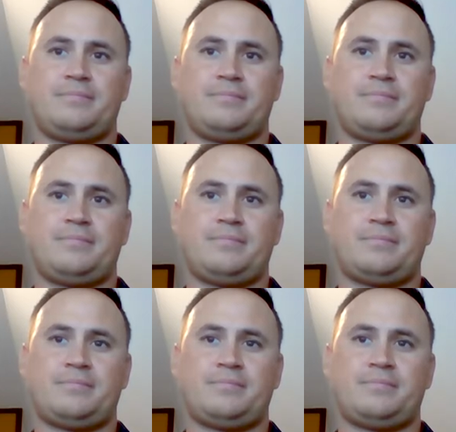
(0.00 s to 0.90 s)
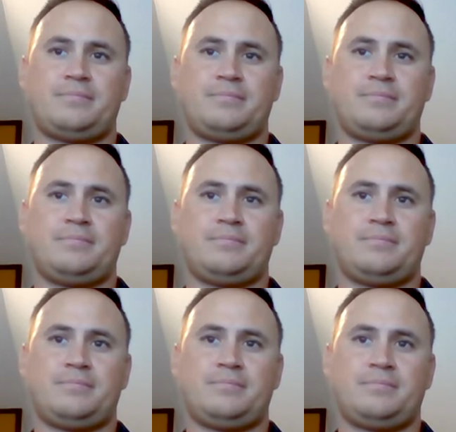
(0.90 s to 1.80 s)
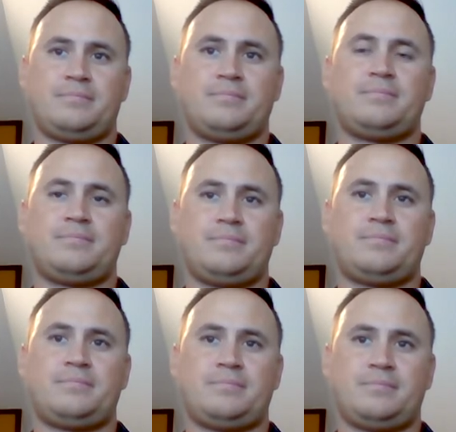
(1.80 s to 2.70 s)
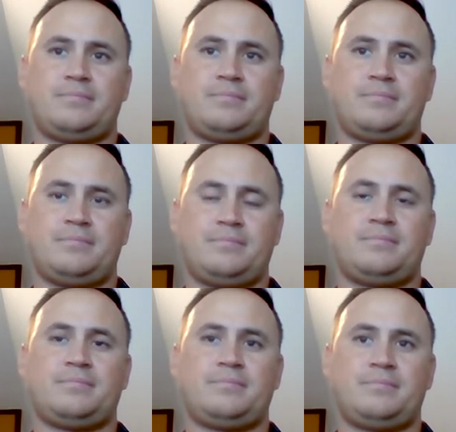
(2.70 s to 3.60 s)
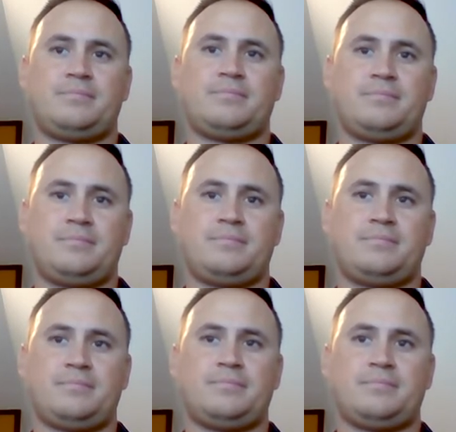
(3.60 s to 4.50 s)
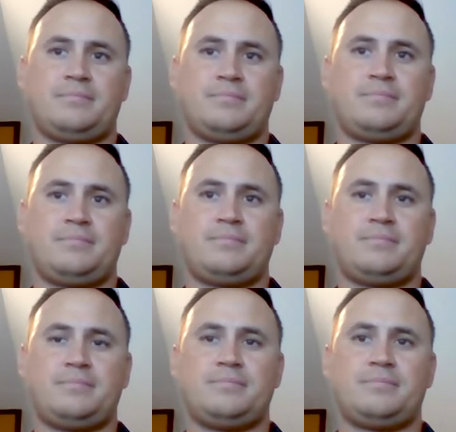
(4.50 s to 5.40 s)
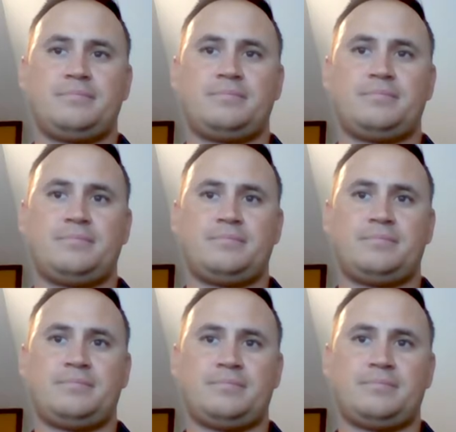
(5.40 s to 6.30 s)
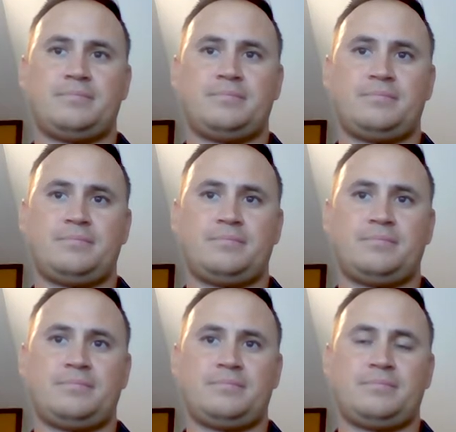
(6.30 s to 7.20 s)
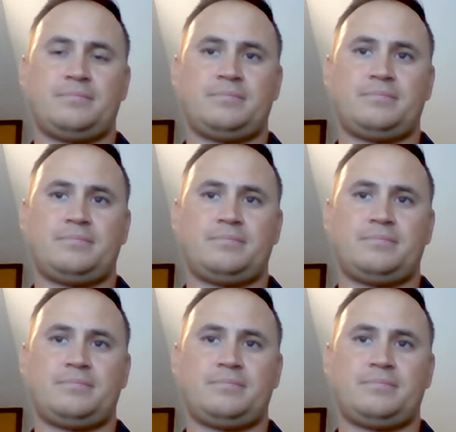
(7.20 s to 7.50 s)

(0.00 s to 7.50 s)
(not speaking)